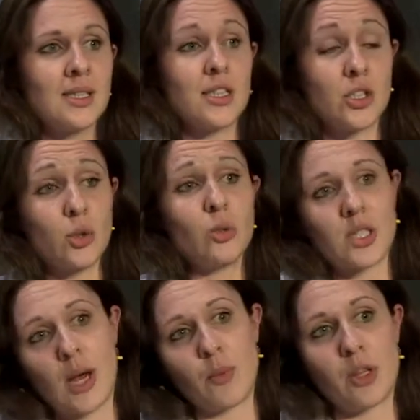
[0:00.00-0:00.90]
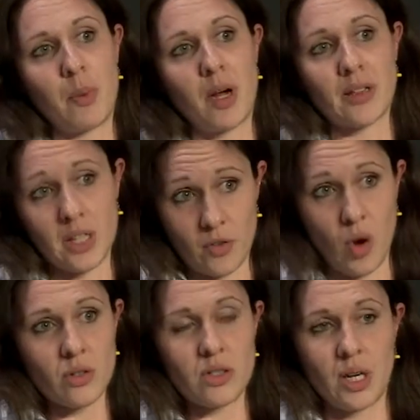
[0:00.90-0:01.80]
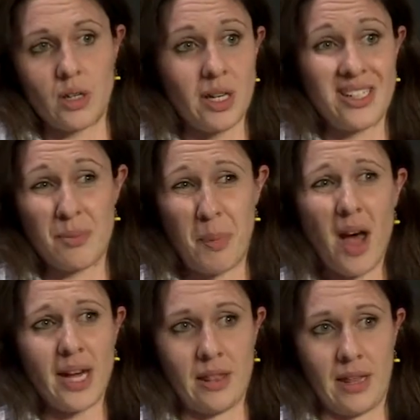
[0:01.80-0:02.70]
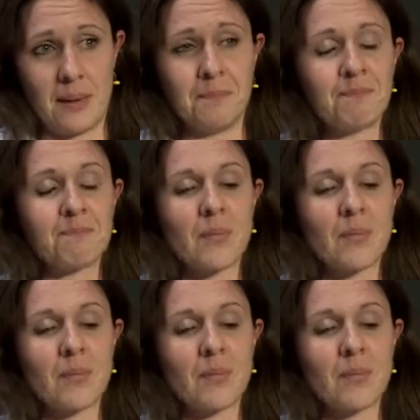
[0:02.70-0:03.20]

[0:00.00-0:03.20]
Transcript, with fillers: The tools come with the bike that you've got, so you don't need to buy anything.